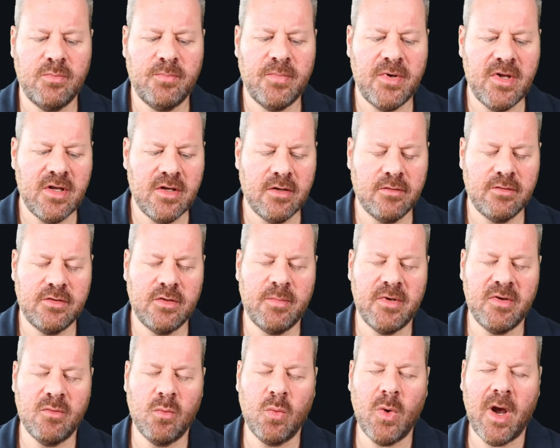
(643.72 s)
you should
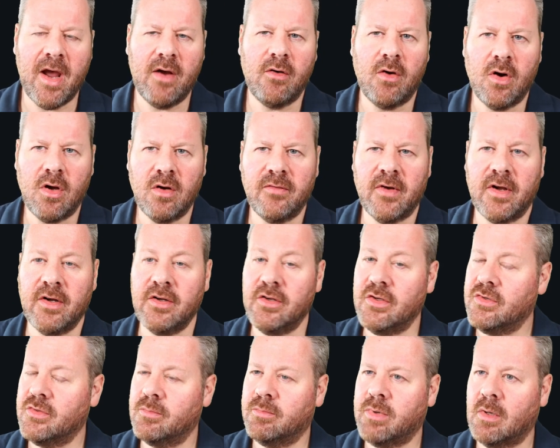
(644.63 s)
be aware of, and
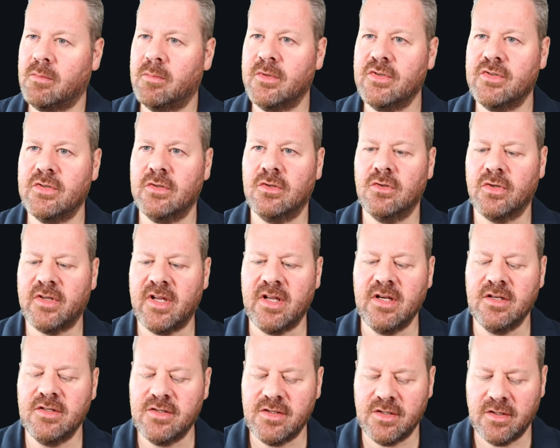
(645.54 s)
you probably should look
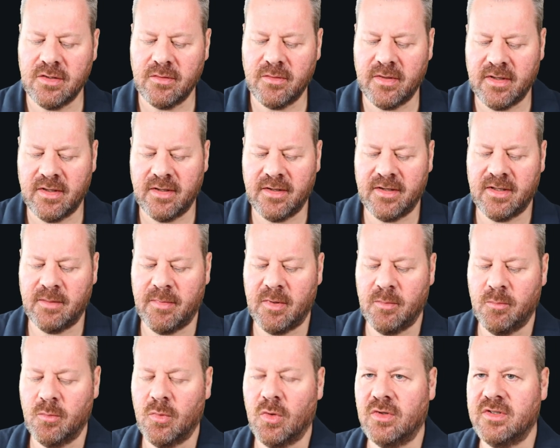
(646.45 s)
into in a little
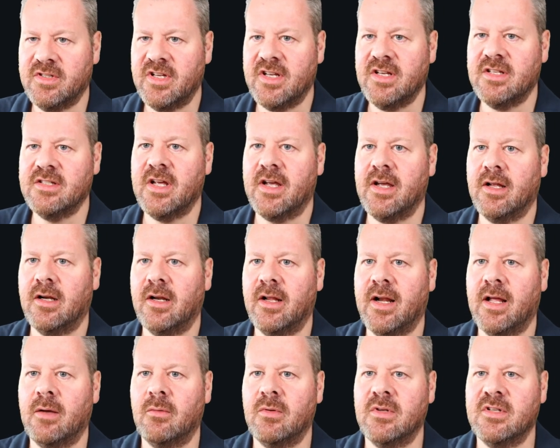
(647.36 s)
bit more detail.
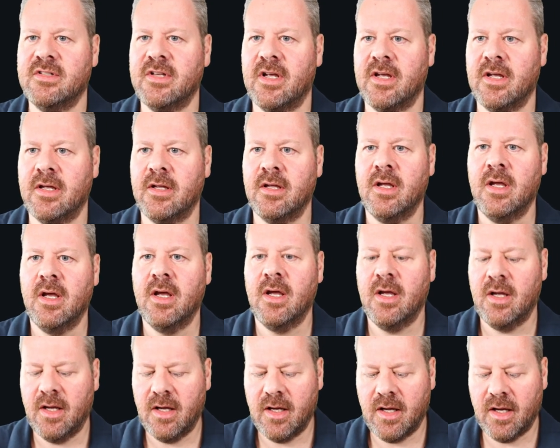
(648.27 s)
And I would say
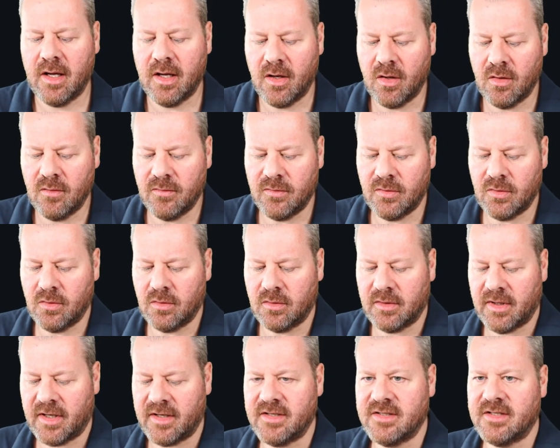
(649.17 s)
overall
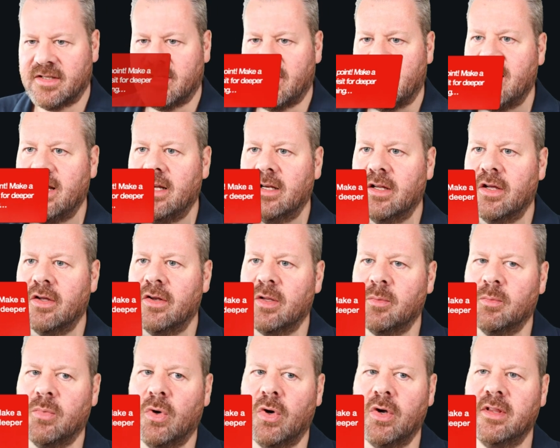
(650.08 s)
that is a key
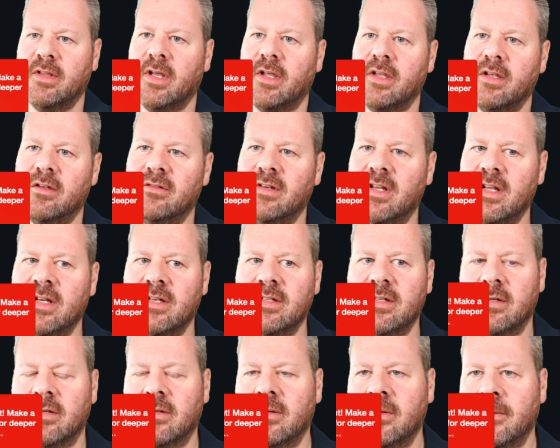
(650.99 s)
learning point that you need
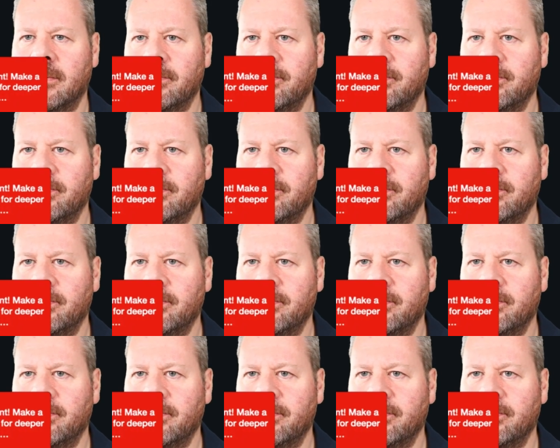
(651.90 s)
to